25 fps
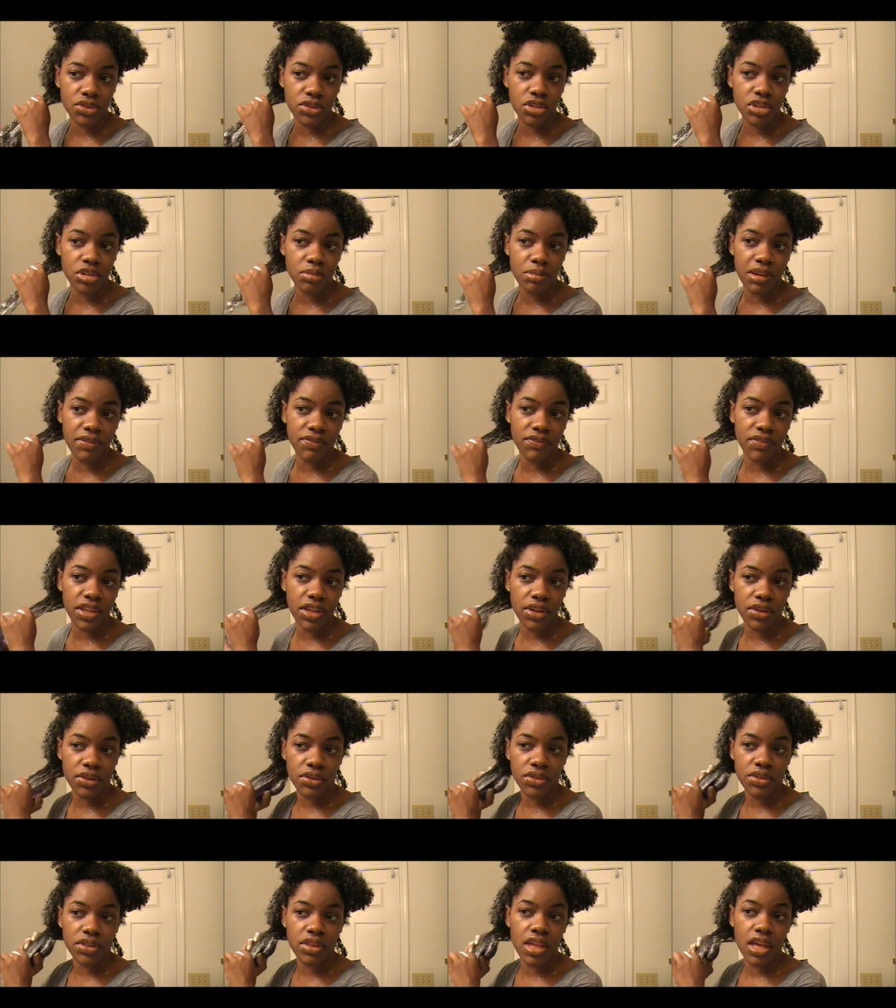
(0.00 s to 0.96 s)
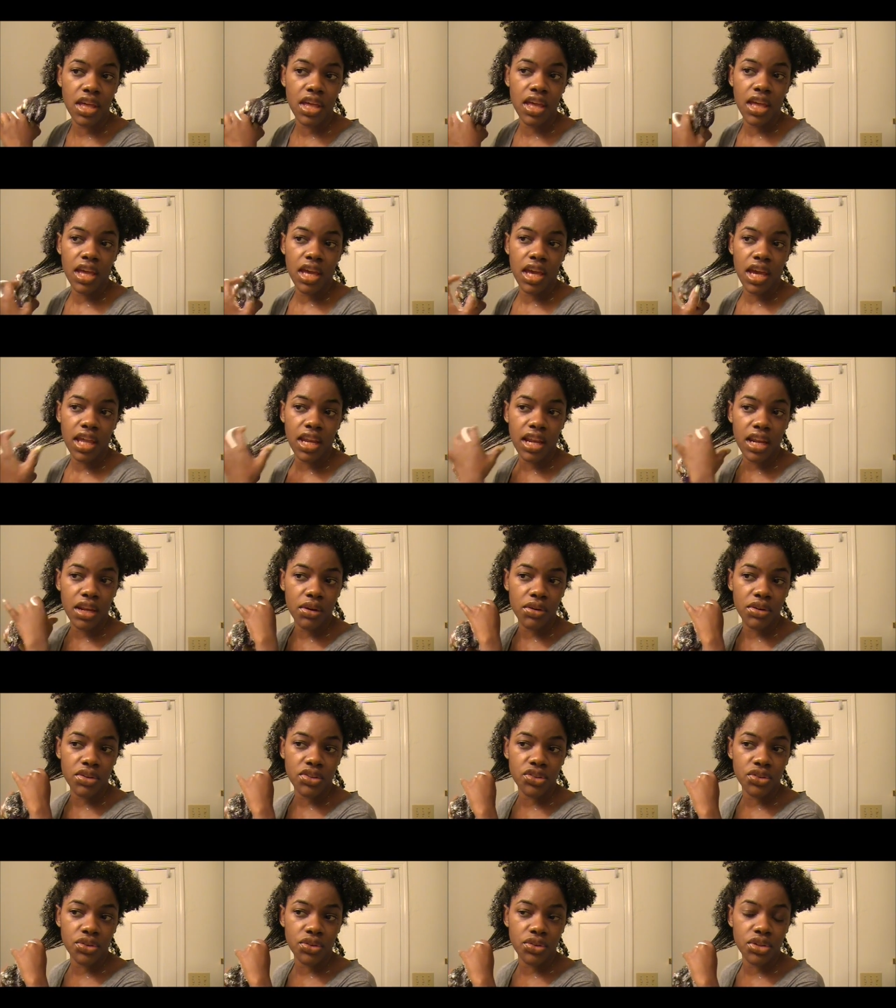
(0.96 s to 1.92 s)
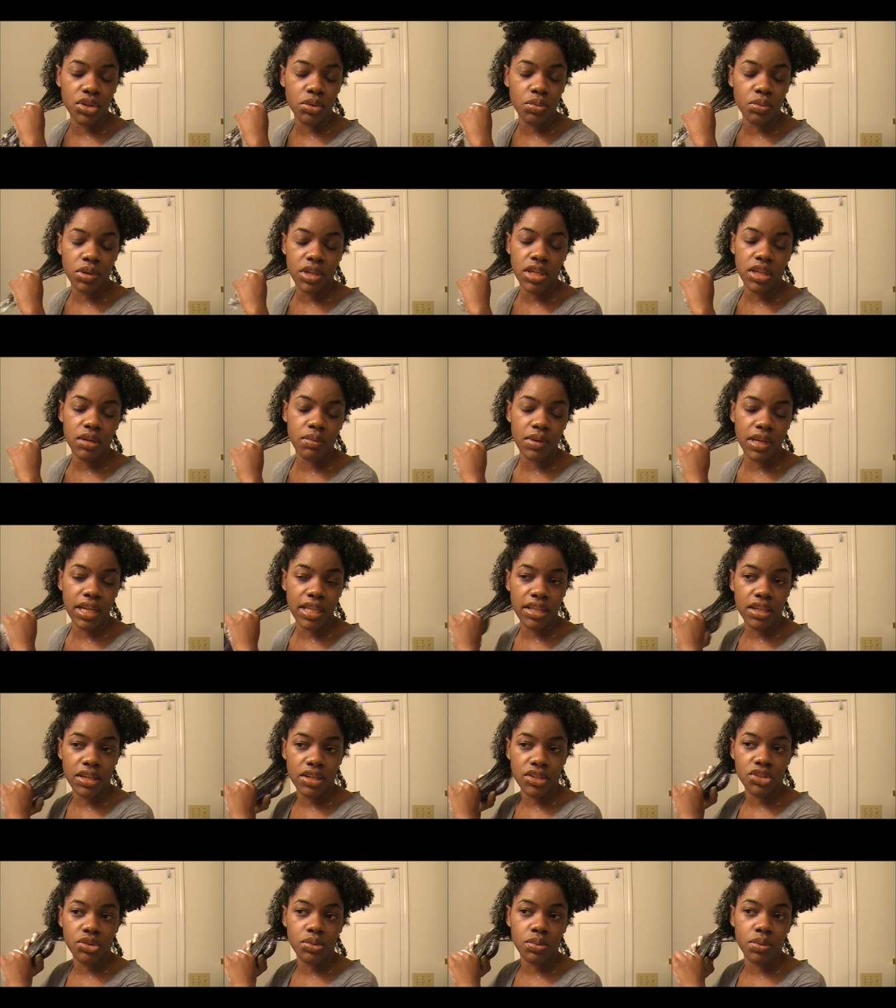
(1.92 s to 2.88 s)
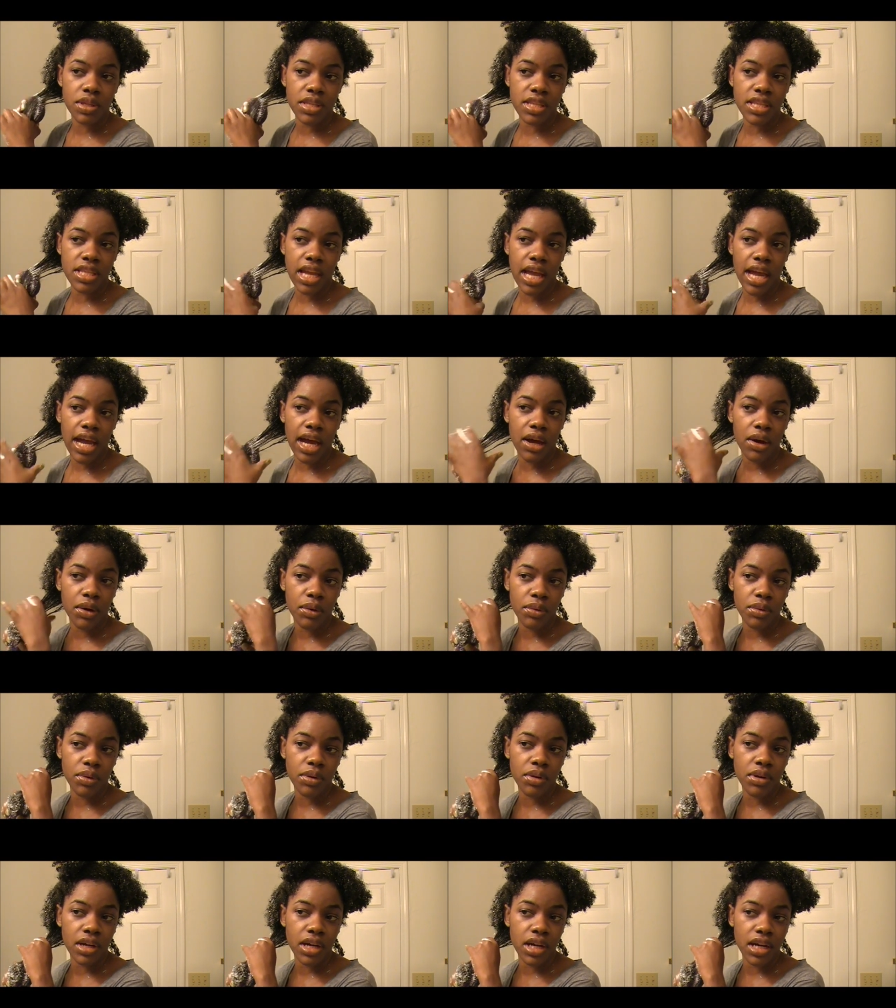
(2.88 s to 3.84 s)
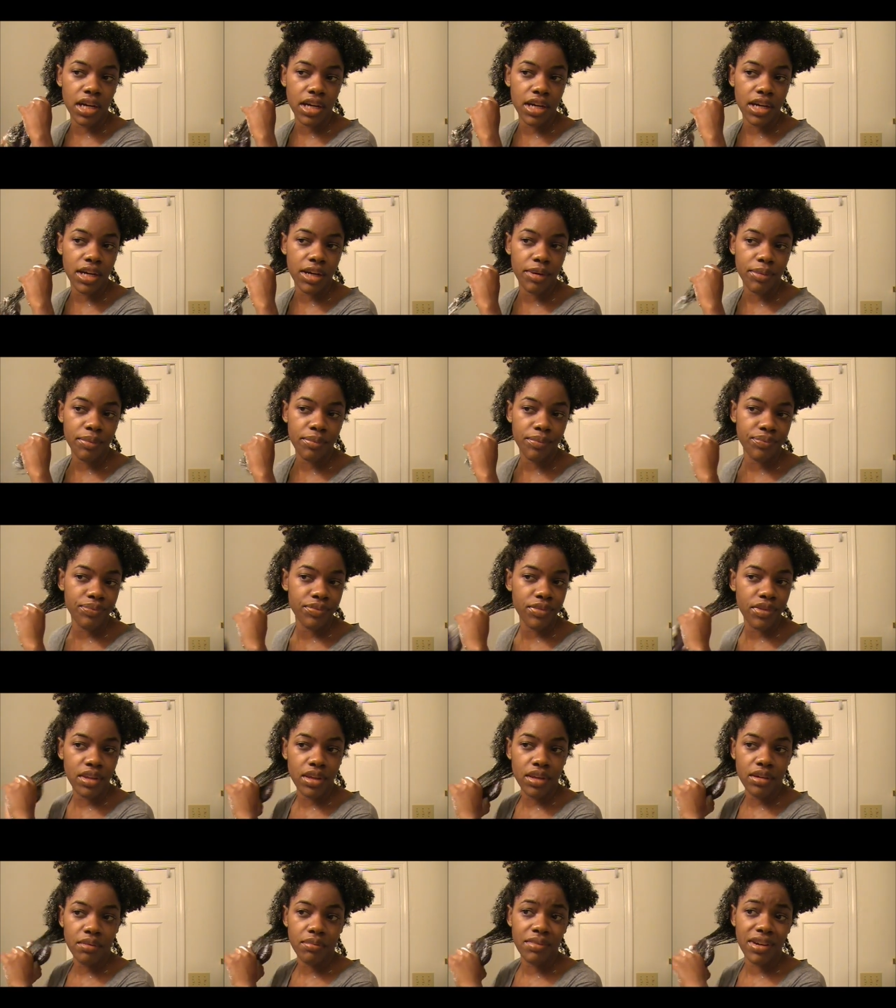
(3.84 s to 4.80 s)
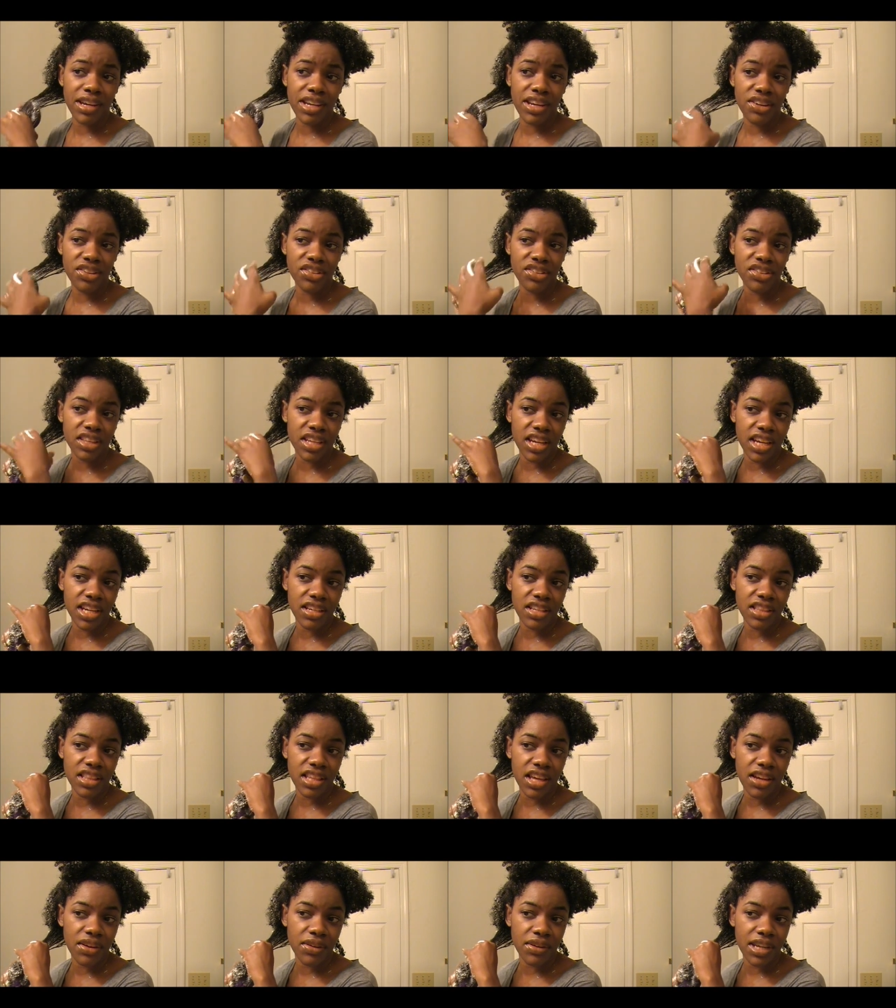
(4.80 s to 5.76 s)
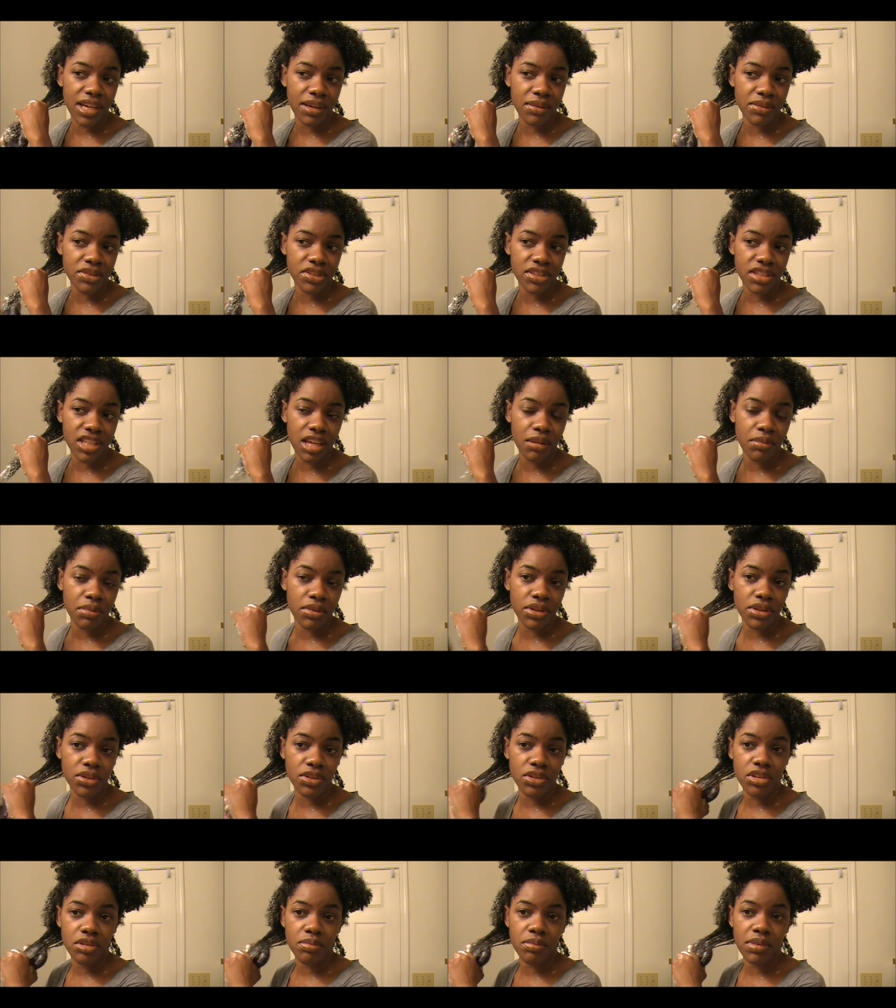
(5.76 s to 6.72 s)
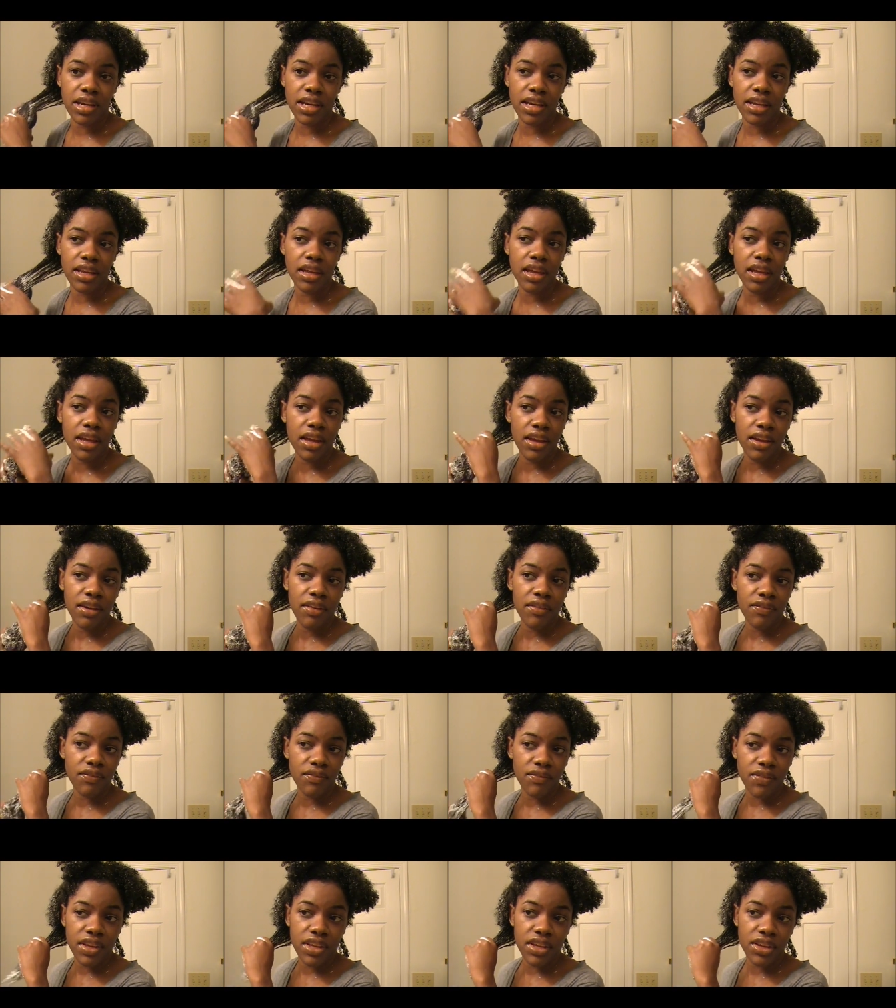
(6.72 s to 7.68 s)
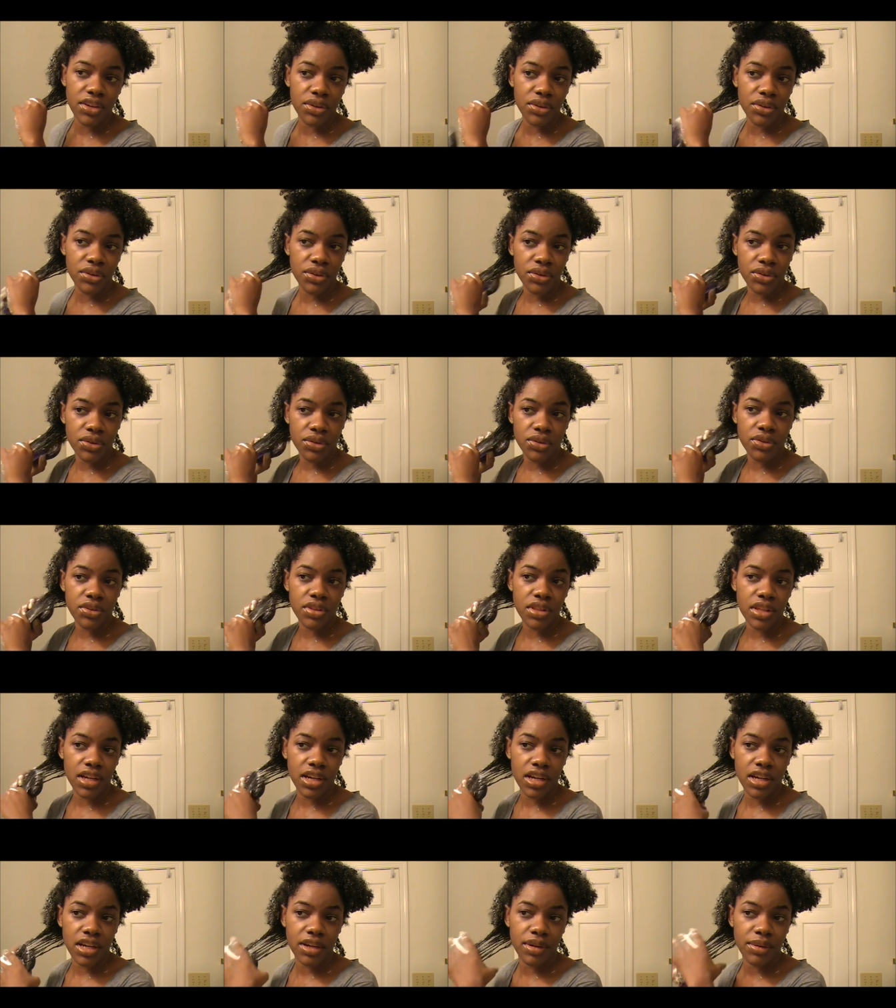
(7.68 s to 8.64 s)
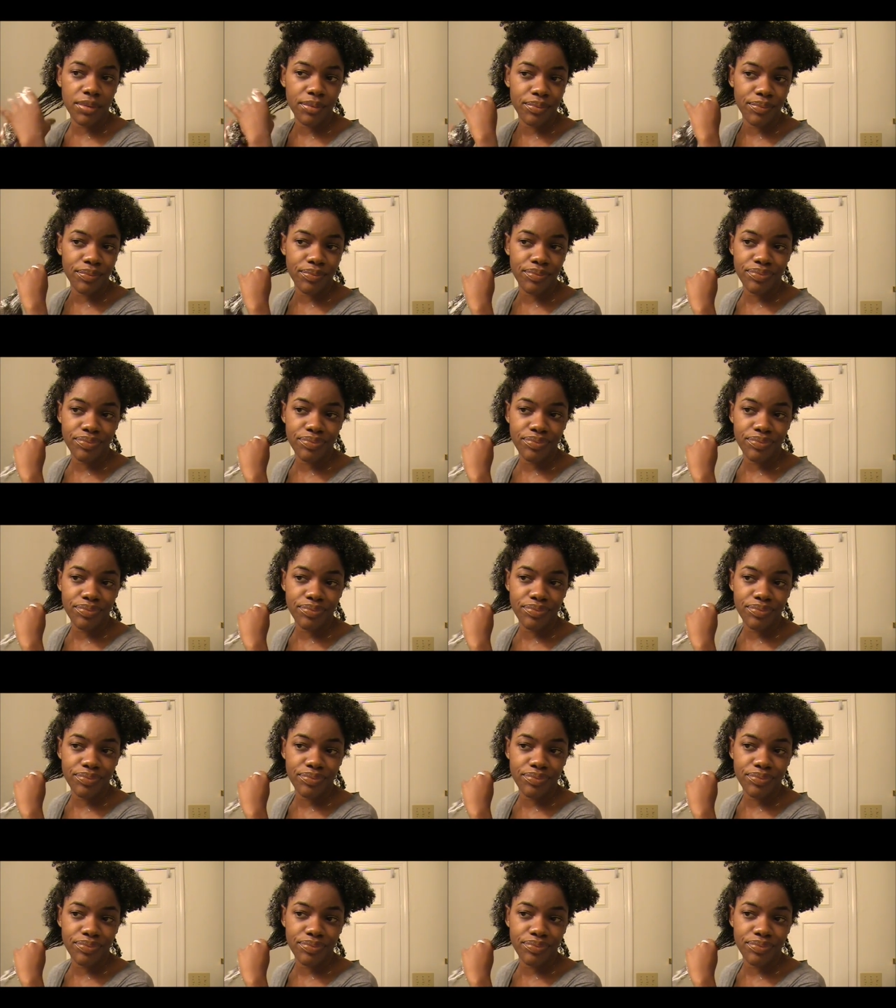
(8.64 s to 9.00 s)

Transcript: used my fingers. And I noticed during the week when I did a twist out, um, my hair stayed detangled. I was just able to use my fingers. Um,